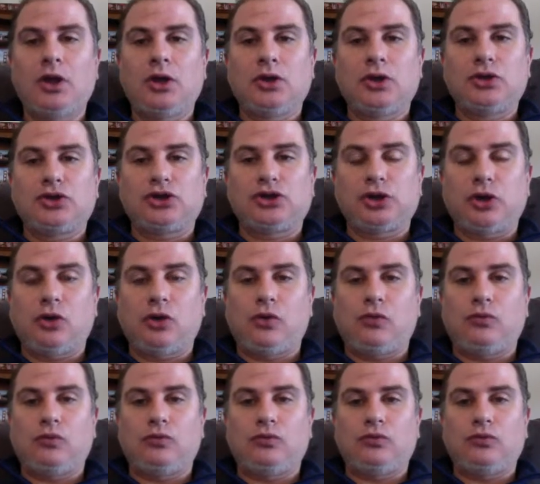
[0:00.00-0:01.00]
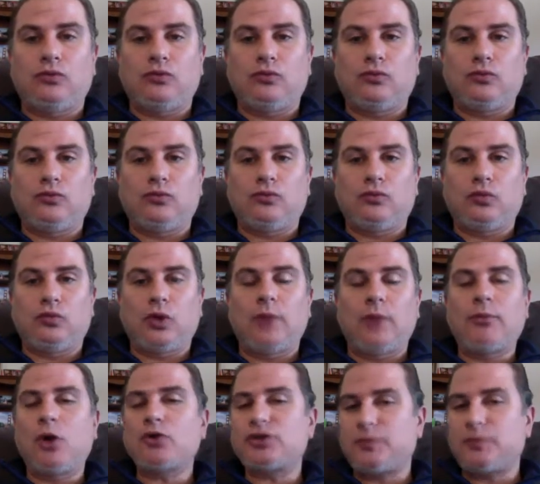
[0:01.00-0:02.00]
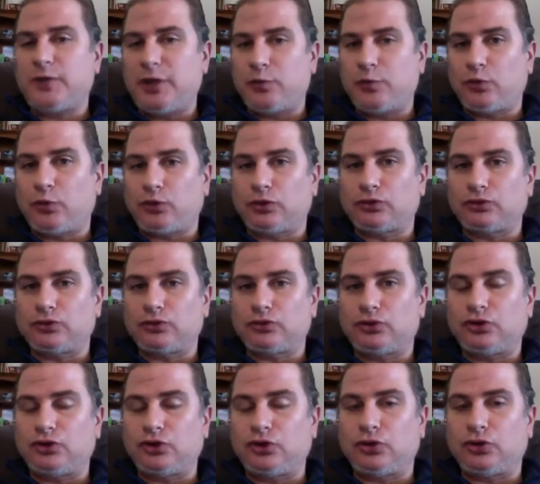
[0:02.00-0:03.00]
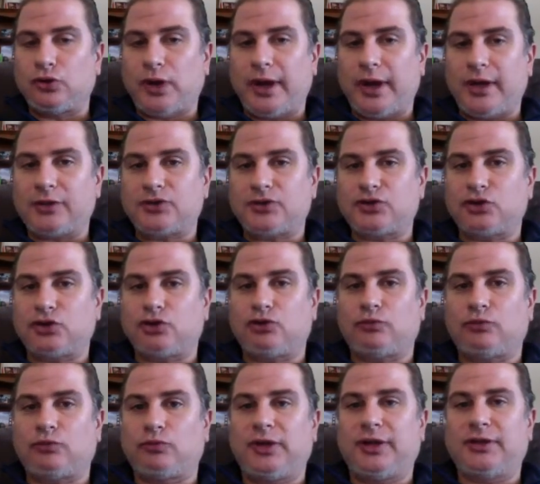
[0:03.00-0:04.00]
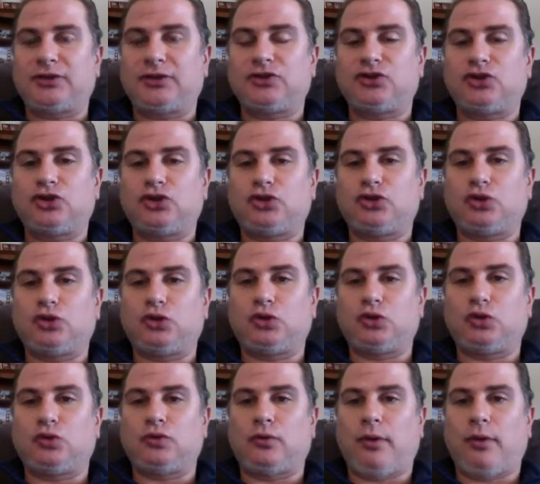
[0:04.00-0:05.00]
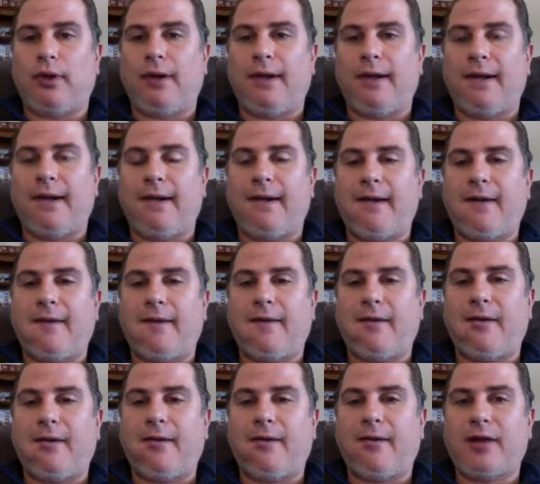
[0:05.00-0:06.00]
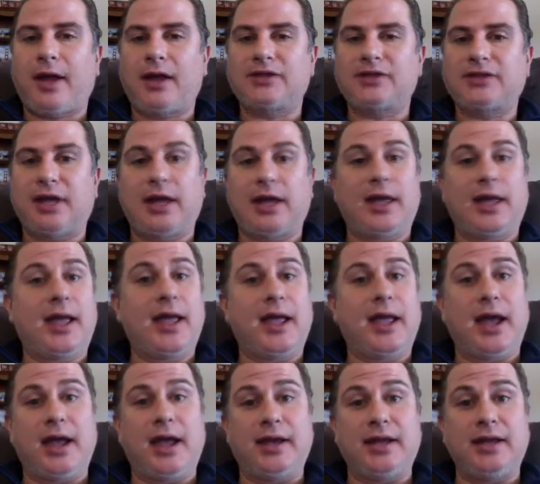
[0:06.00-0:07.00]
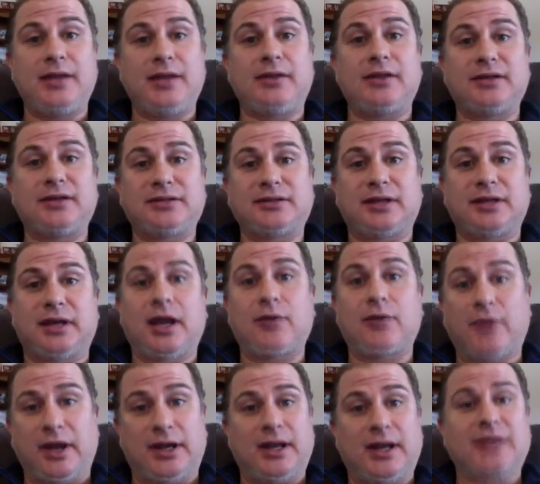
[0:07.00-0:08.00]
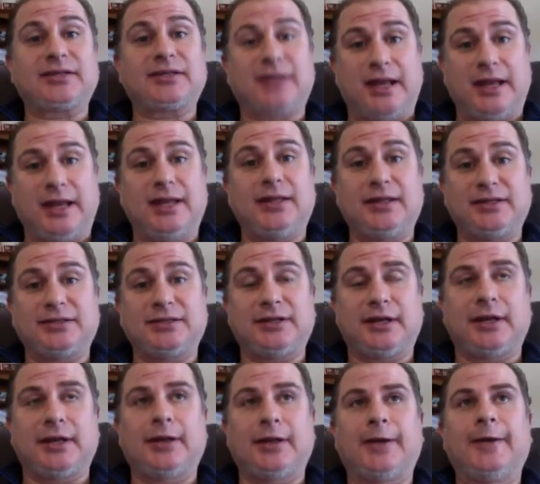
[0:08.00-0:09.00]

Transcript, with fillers: So, what most people do, I assume, is to uh, kind of say, "Hey, I need this thing. I recognize that I need this thing."